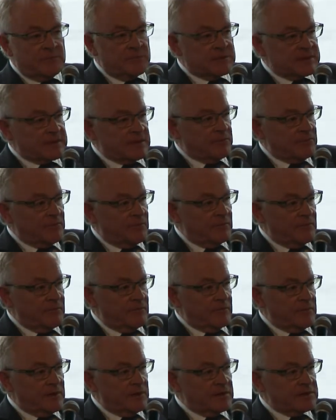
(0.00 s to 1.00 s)

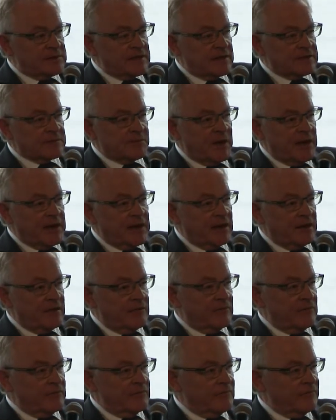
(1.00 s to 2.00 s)
some
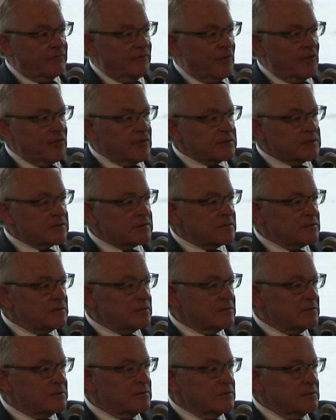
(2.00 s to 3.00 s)
Tasmanian forest,
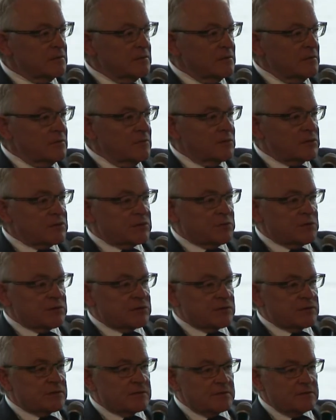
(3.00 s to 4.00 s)
which
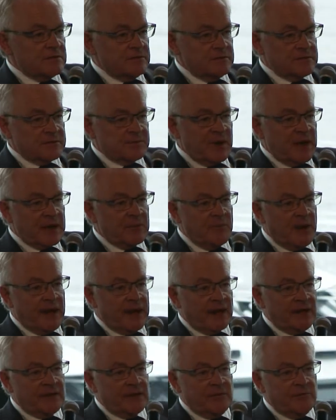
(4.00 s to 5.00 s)
was smack
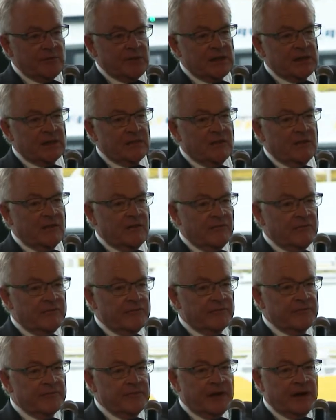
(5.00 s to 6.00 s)
bang in the middle
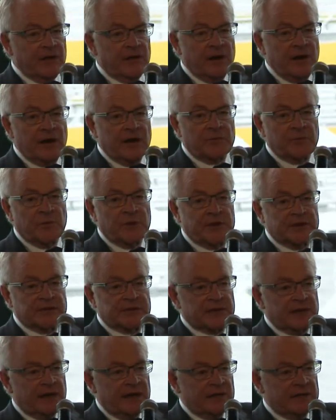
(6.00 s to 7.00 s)
of our hardwood
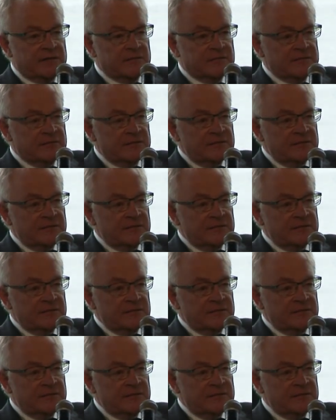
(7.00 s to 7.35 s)
estate.